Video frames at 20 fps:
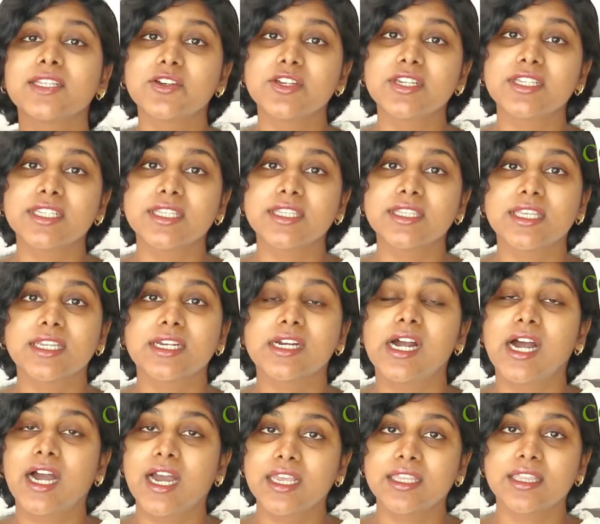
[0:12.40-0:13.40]
a reason that
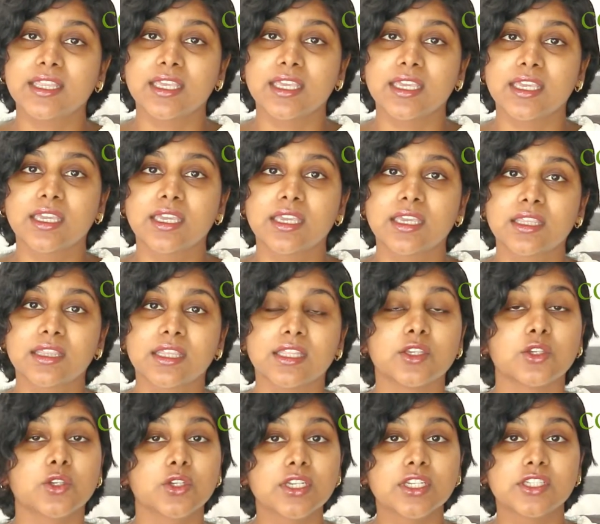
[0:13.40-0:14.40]
I think
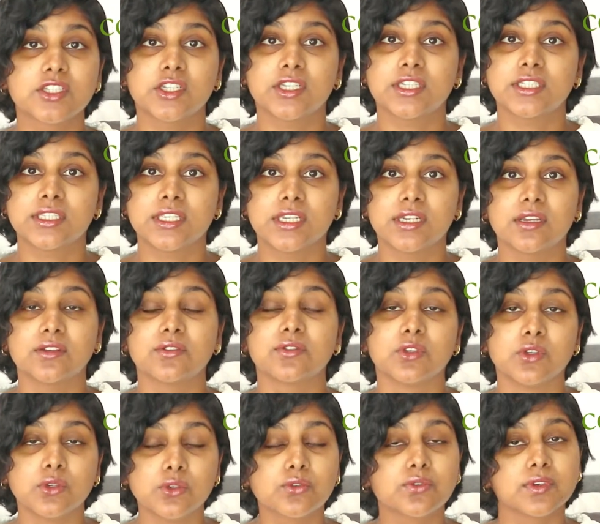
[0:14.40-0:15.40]
that you need to consider if
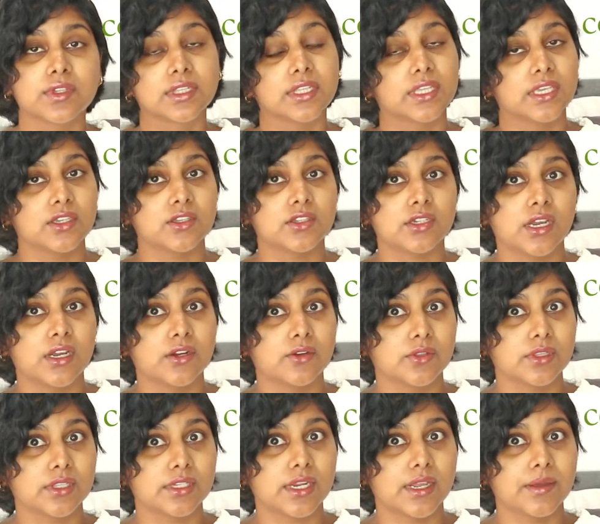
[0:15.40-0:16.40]
you feel that you're tired
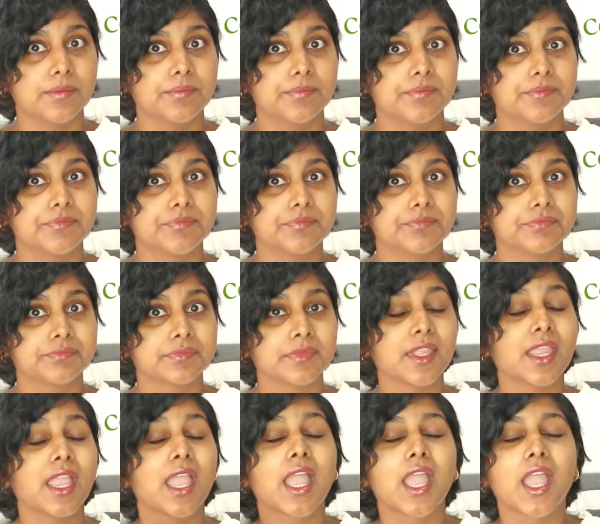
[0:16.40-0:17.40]
all the time.
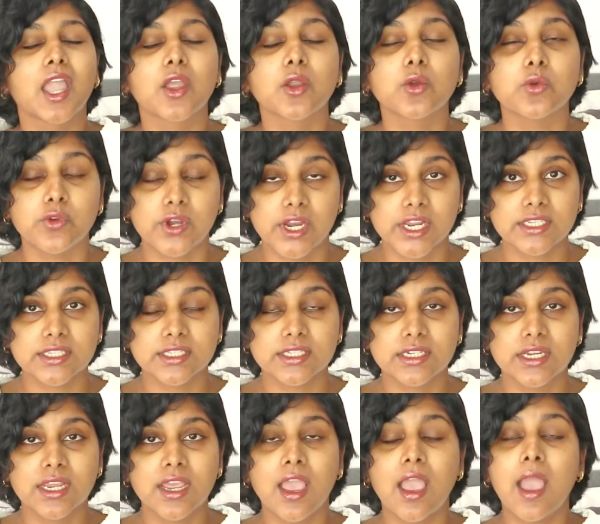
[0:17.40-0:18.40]

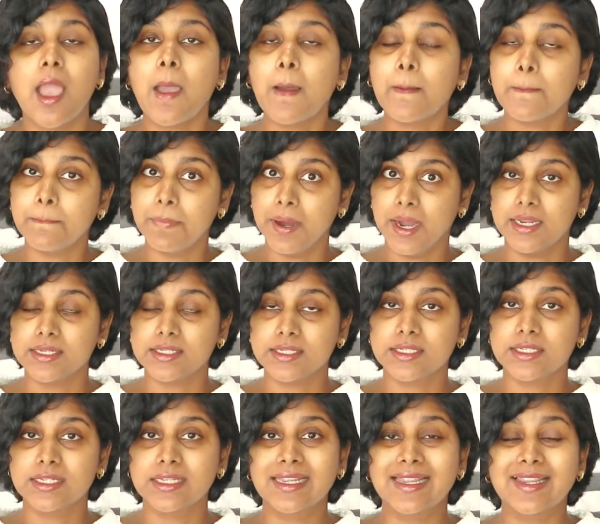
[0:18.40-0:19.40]
Rest. But
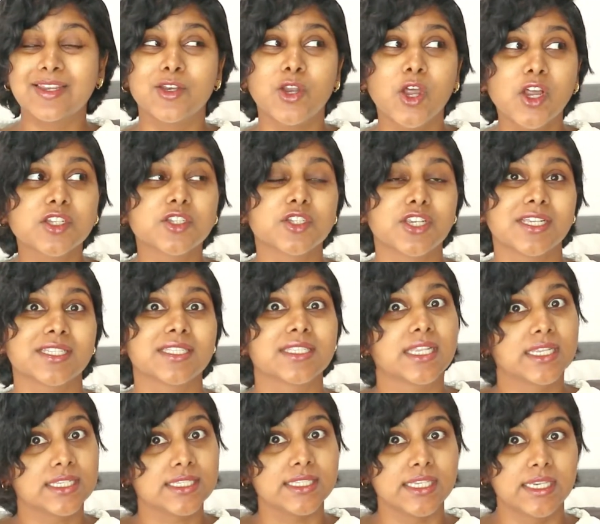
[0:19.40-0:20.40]
not
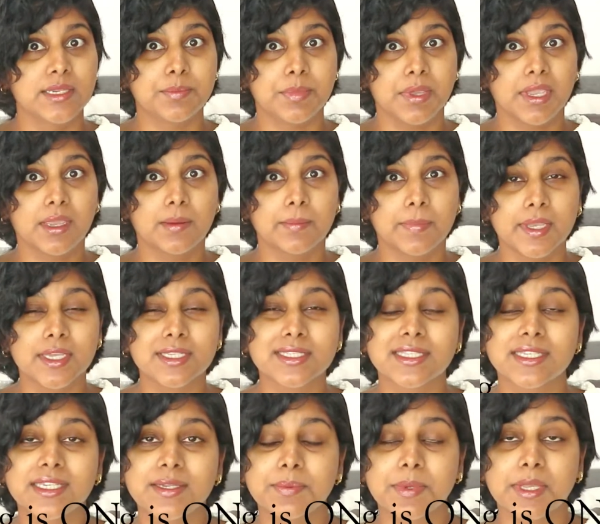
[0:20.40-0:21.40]
just sleeping, because
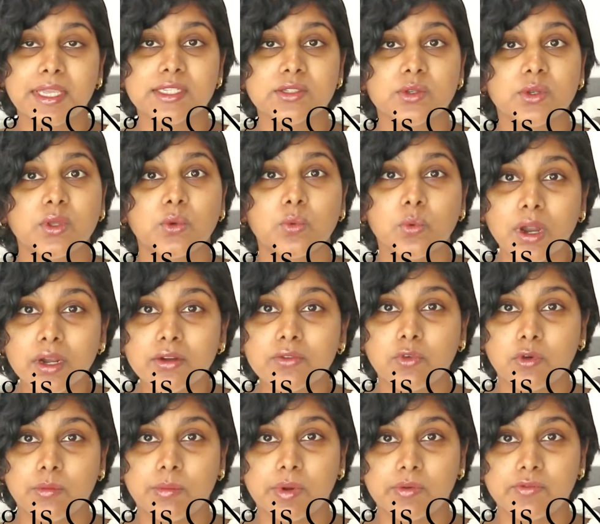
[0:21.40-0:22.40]
sleeping is only one
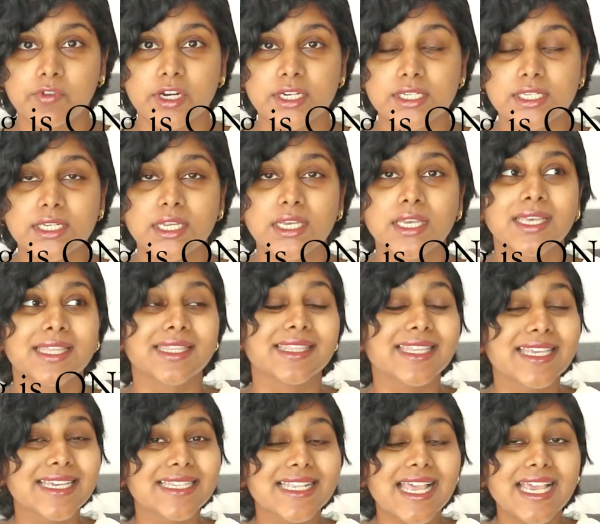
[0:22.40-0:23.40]
form of rest.
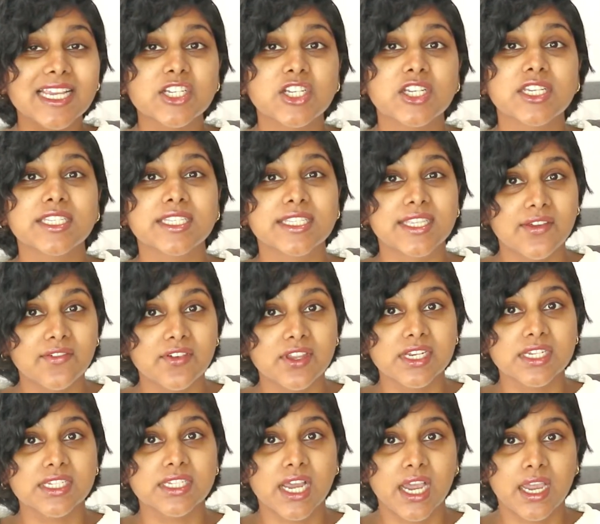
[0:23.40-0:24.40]
There's actually
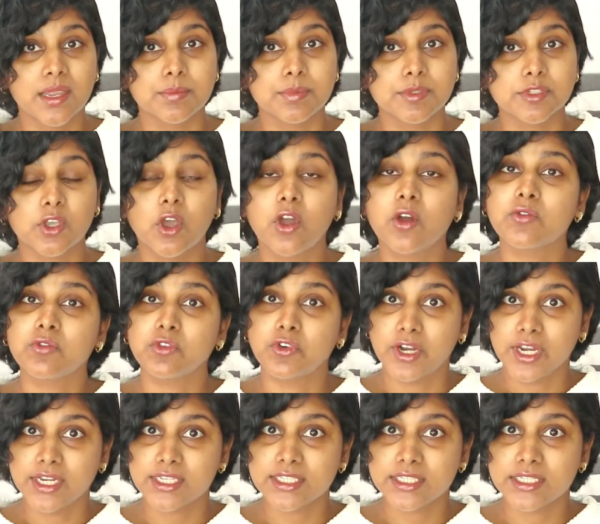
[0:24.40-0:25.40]
7 types of
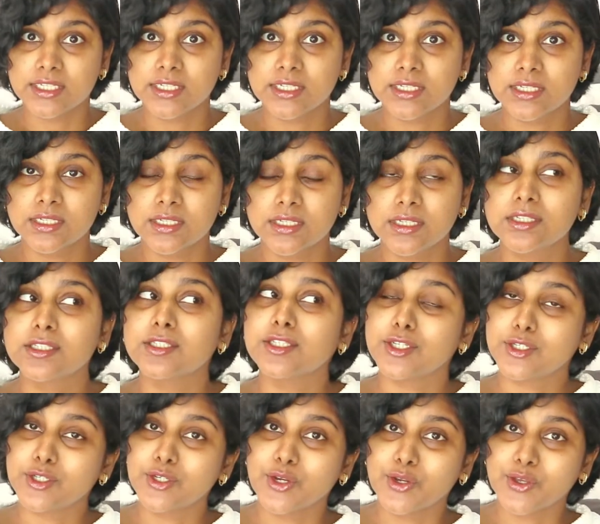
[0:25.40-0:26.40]
rest.
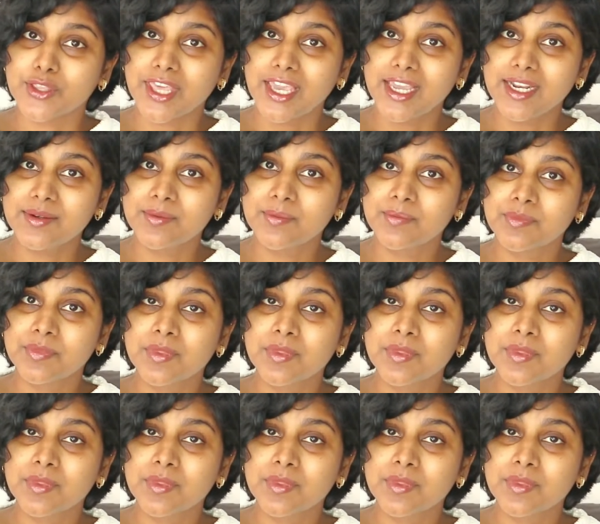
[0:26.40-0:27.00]
Did you know that?